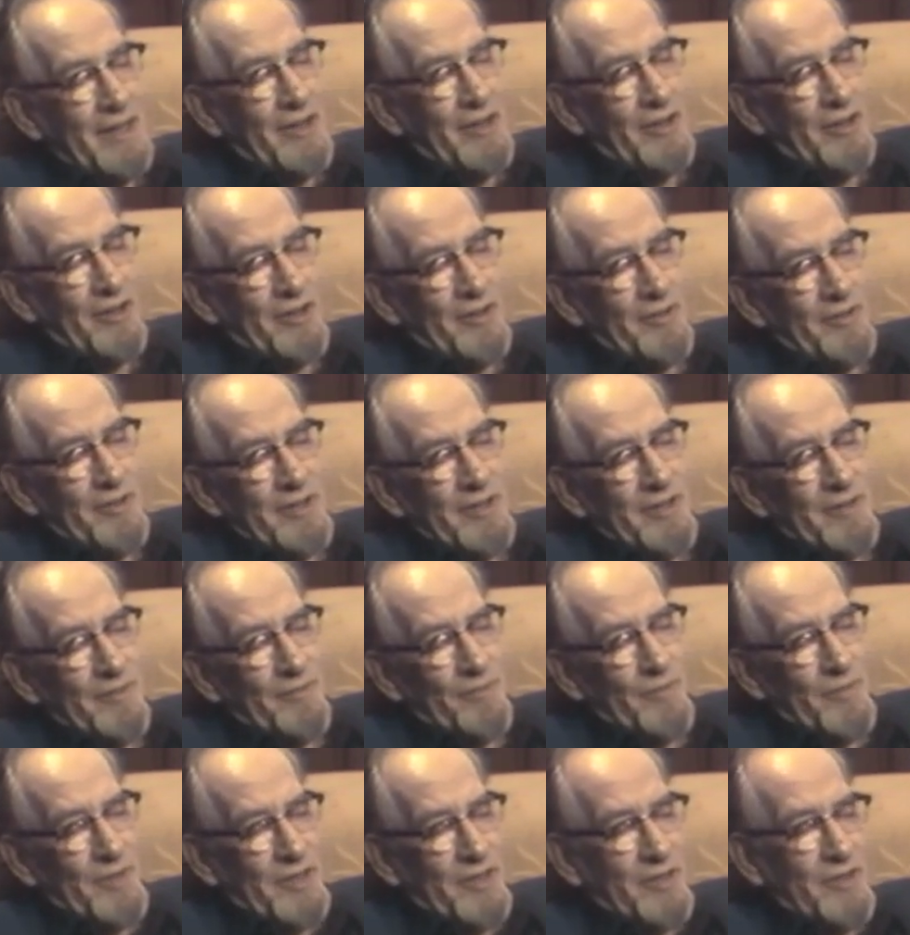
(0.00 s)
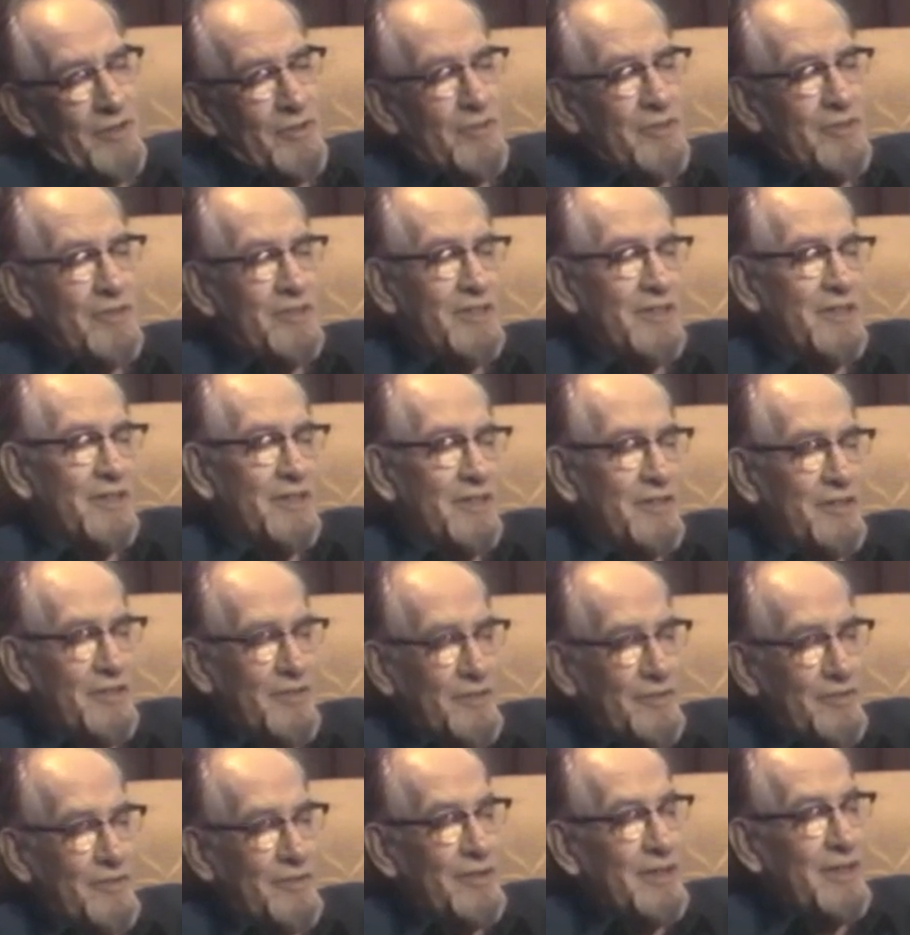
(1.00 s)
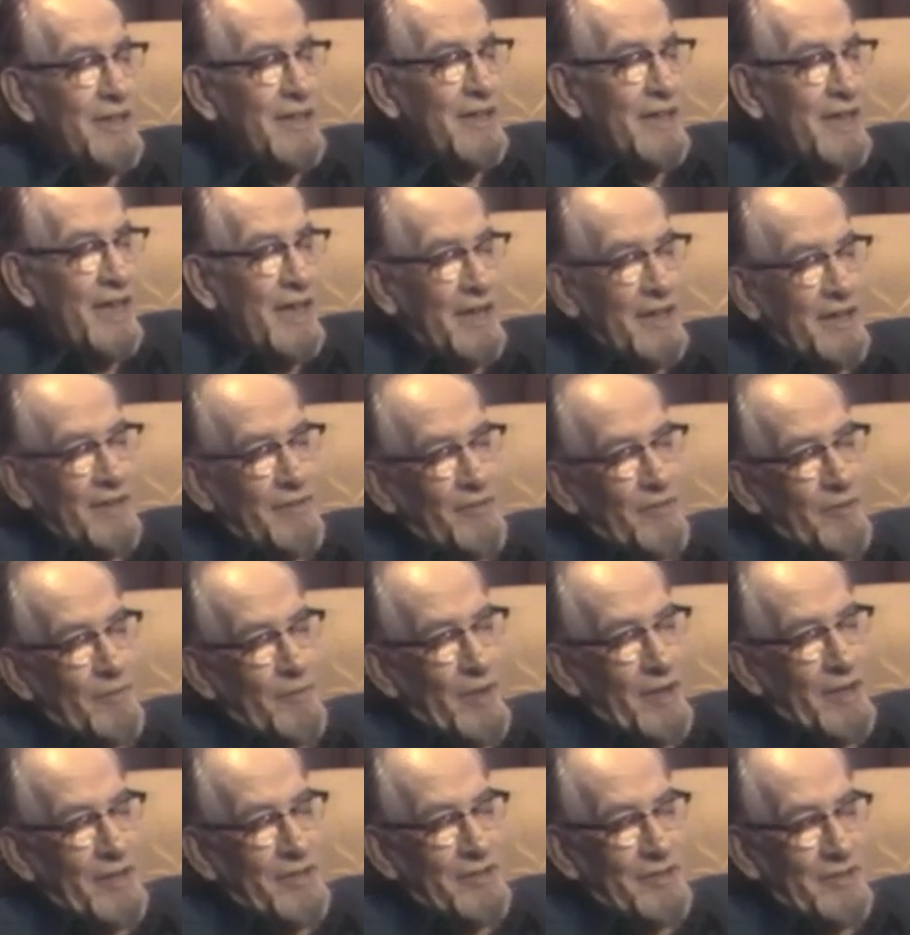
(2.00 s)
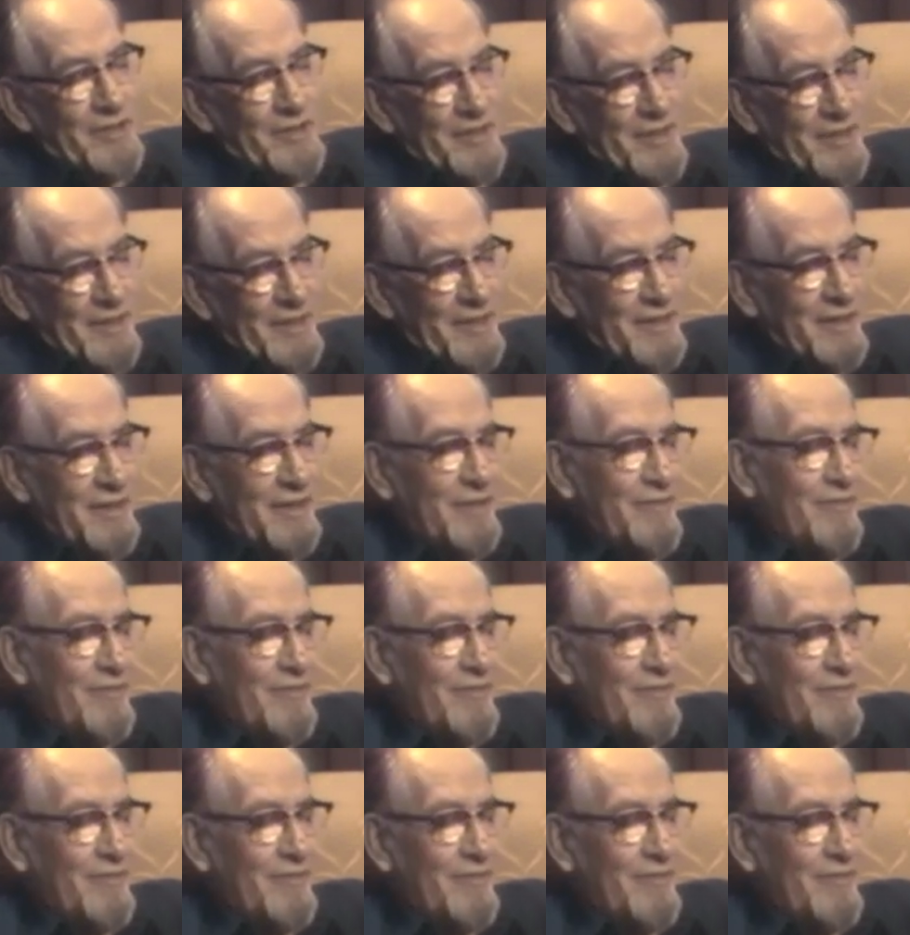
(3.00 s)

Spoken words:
could be used to get information,